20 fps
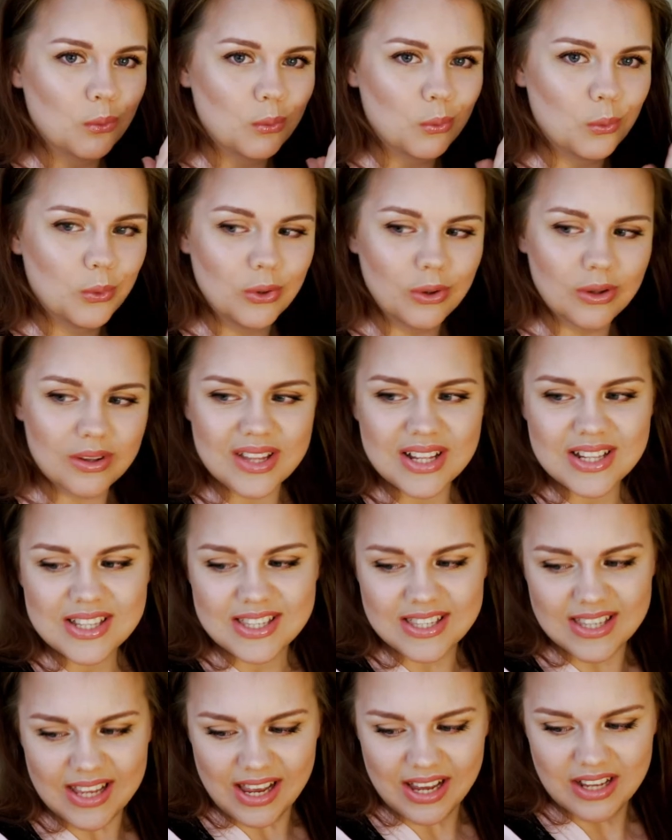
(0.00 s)
With all that
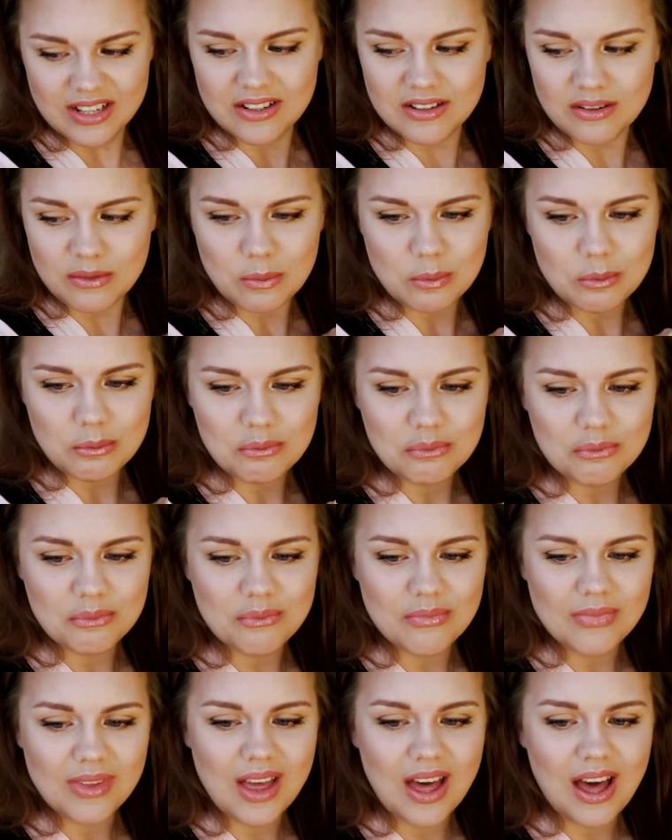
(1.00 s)
said,
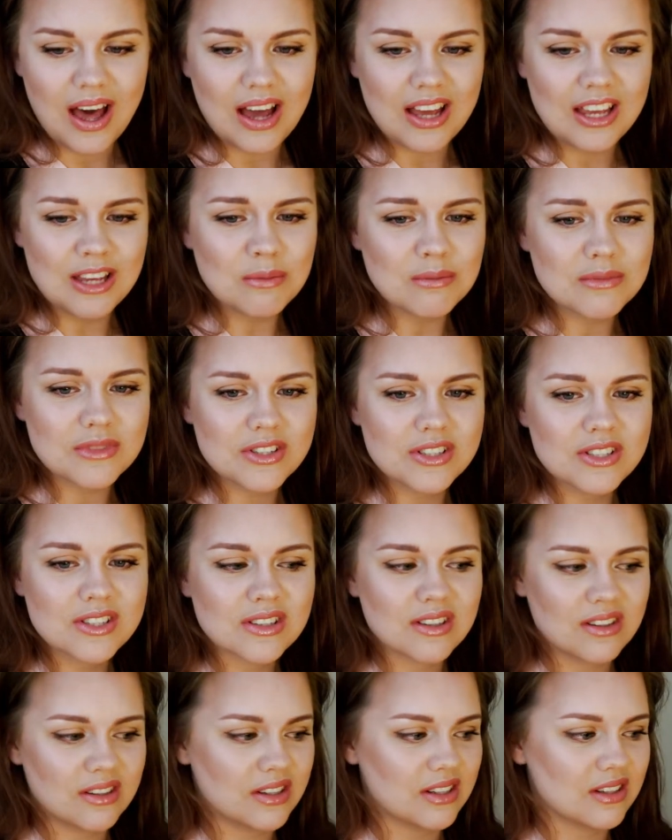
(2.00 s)
I am
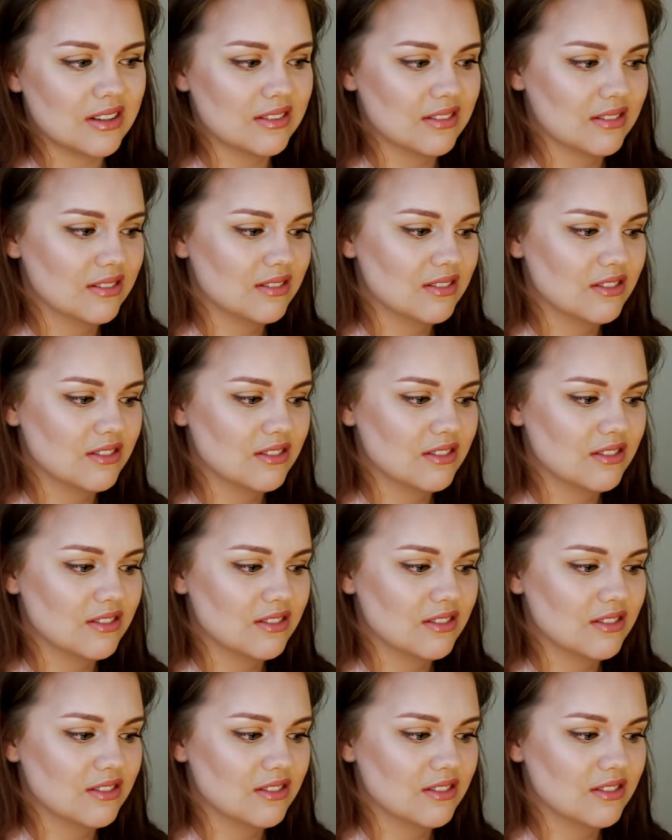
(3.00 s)
just gonna